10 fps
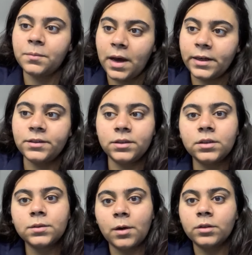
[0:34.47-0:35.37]
marriage to
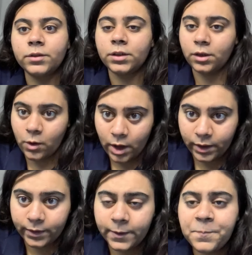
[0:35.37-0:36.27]
the spouse with
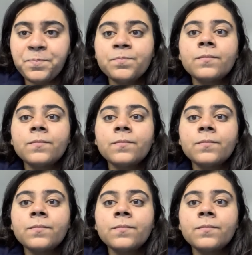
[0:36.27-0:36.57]
cruelty,